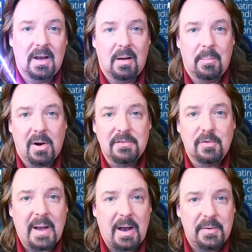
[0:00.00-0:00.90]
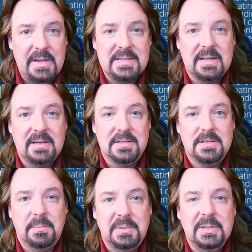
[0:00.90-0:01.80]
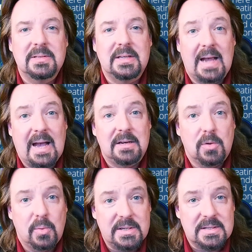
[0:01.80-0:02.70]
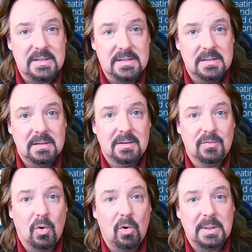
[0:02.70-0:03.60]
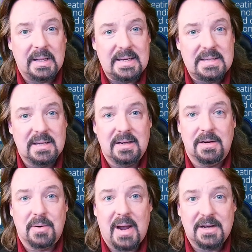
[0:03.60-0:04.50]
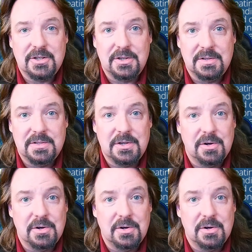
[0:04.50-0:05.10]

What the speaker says: Apart from how easy it is to build and add quizzes, role plays, and interactions to